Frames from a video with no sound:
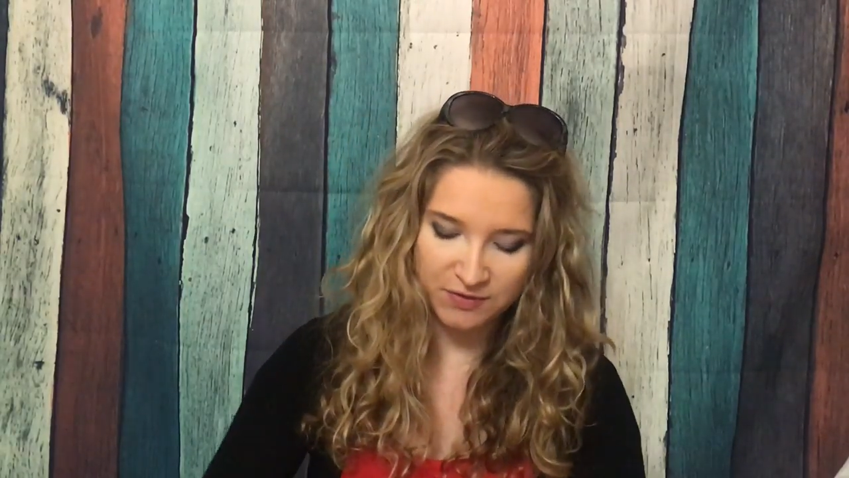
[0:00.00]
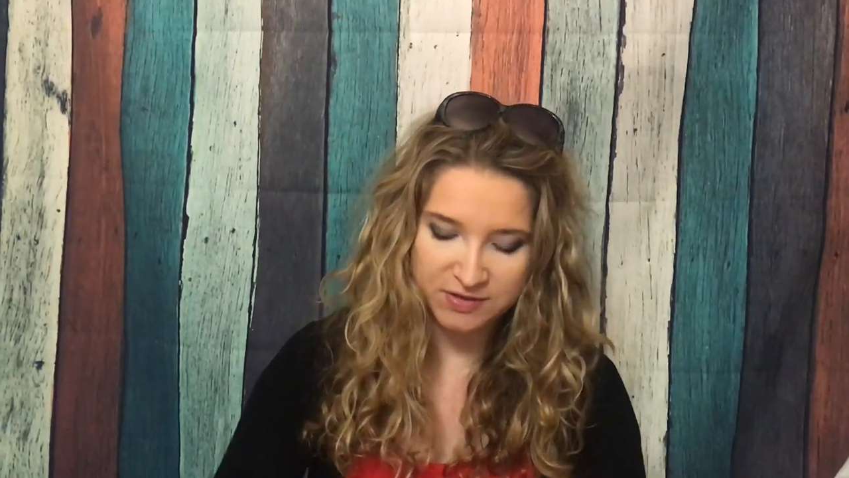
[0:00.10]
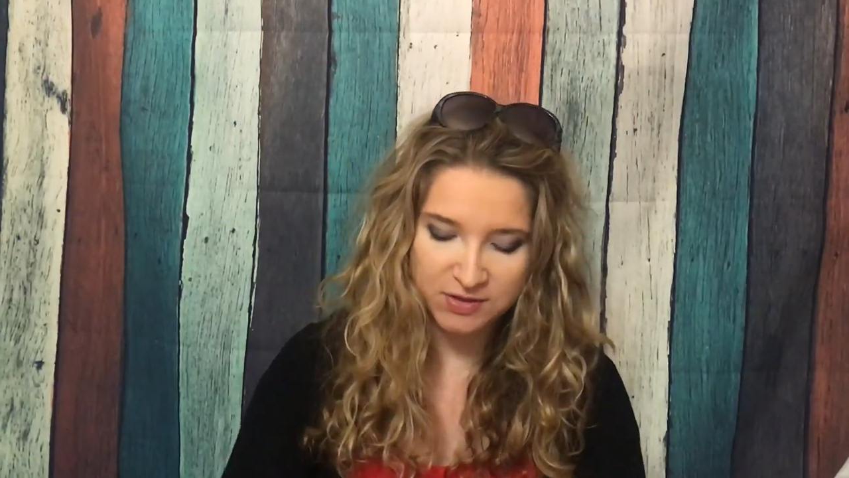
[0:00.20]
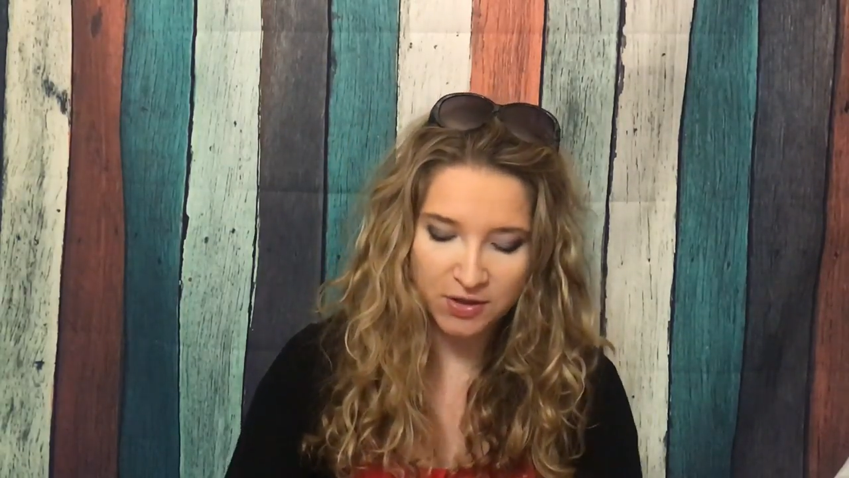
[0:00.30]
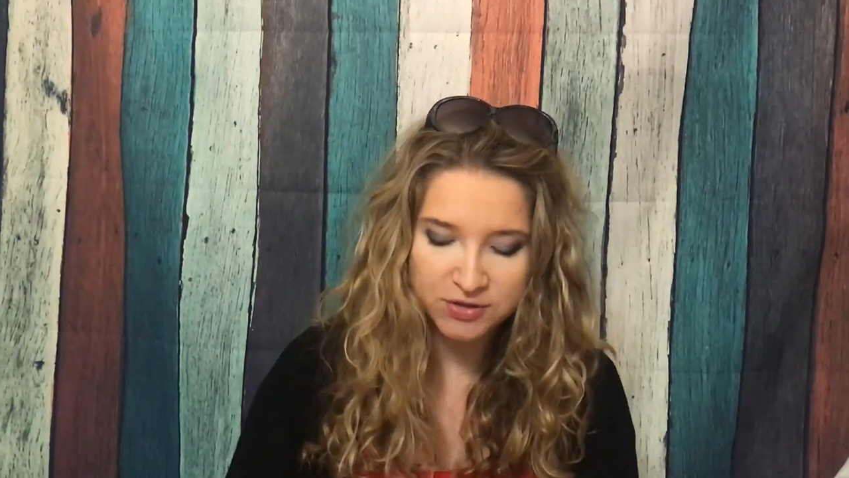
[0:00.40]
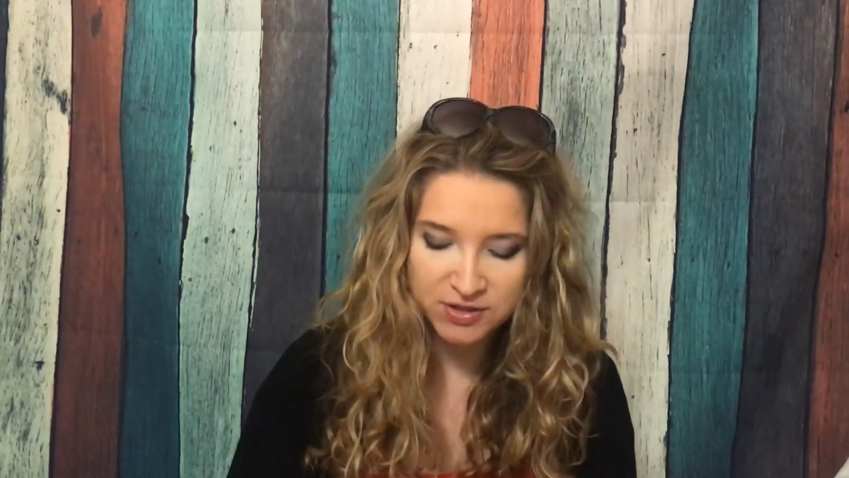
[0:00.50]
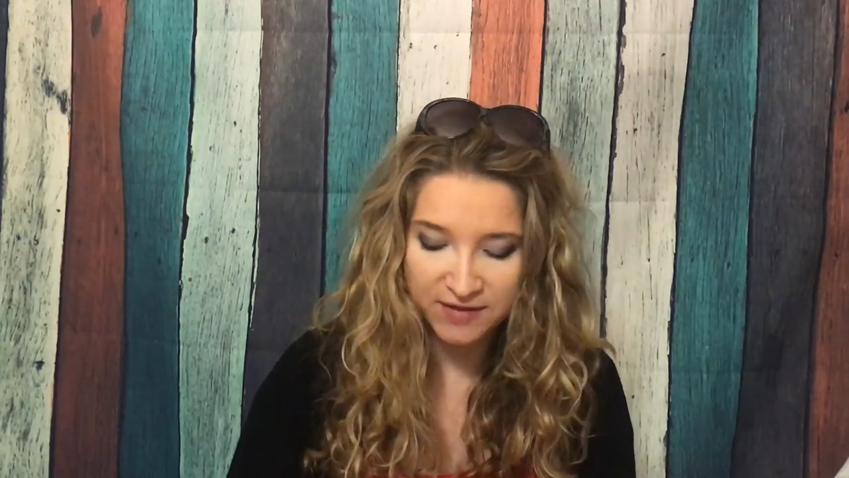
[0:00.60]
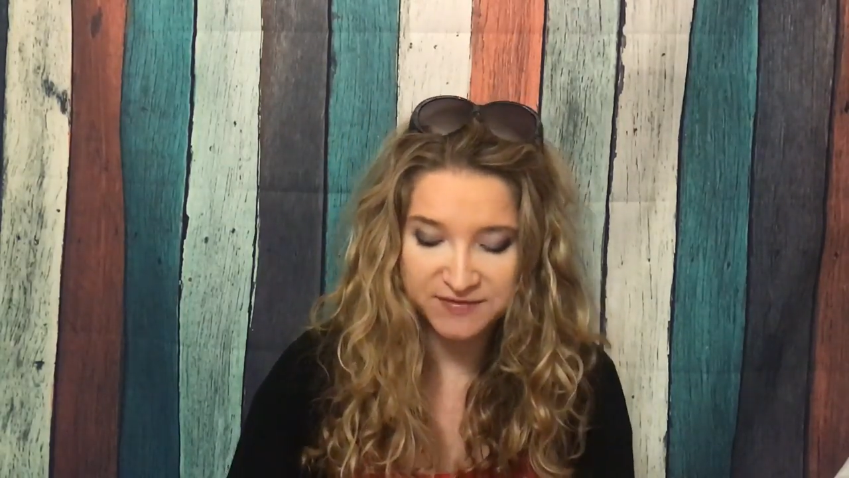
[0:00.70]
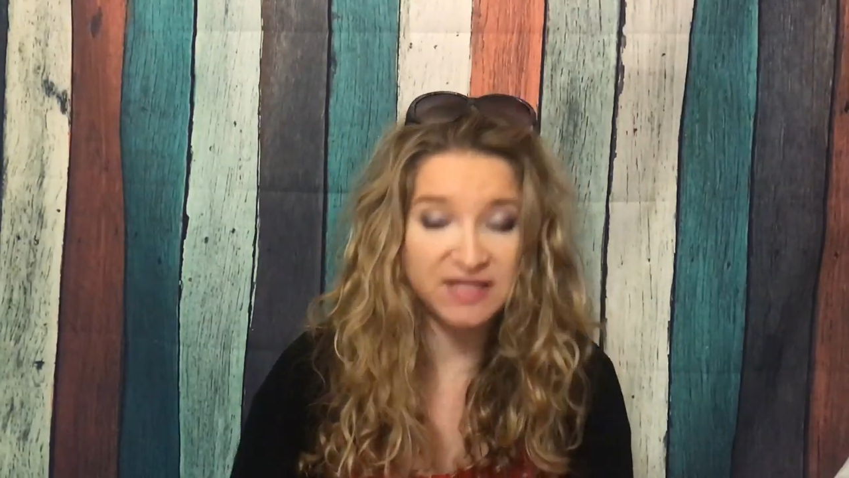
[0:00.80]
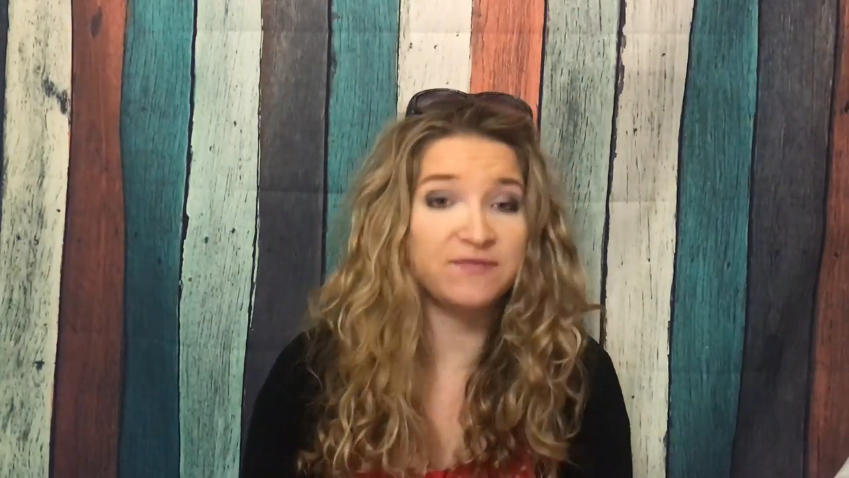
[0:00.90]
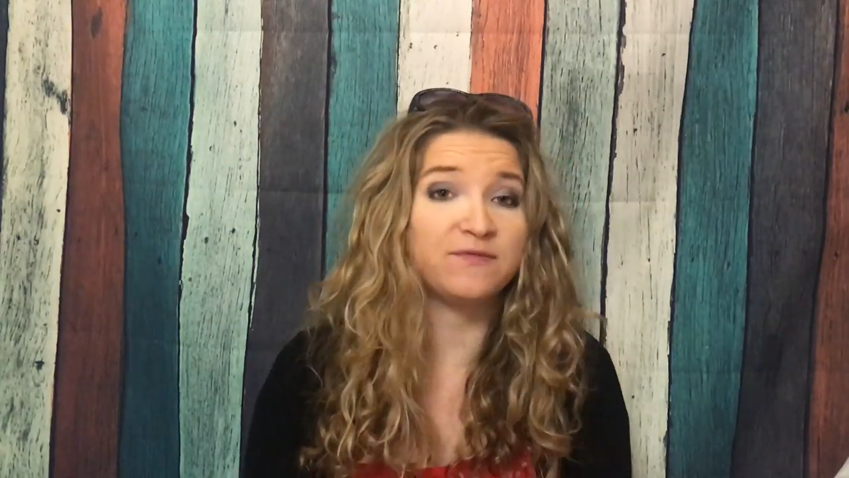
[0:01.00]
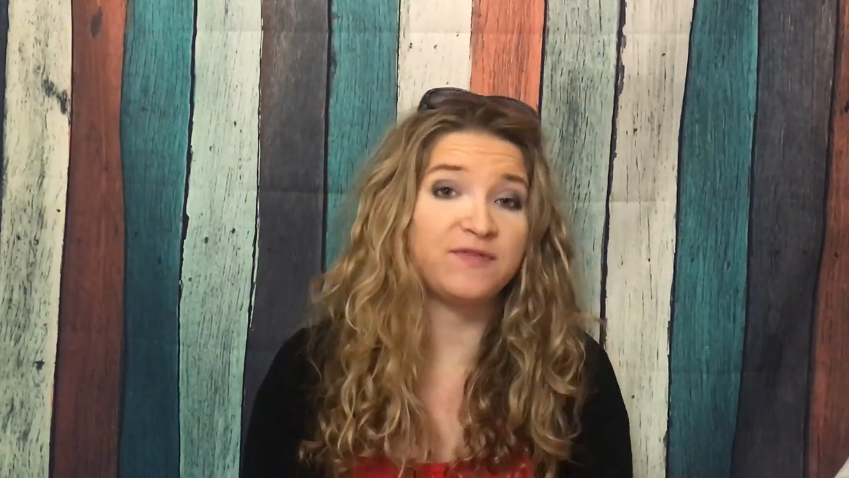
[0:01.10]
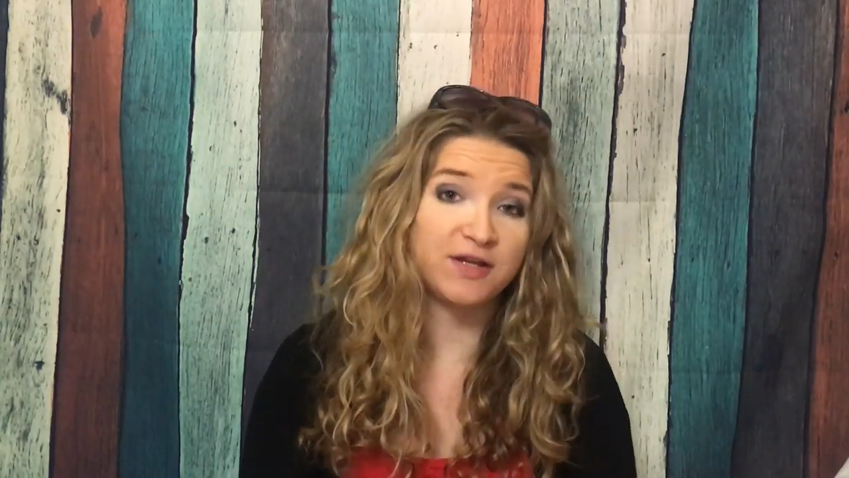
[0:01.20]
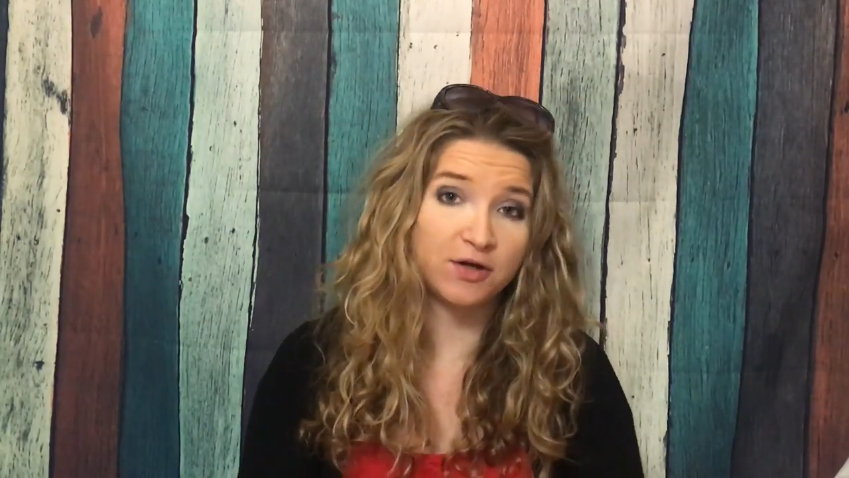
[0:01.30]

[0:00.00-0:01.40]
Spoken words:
It's large enough to even fit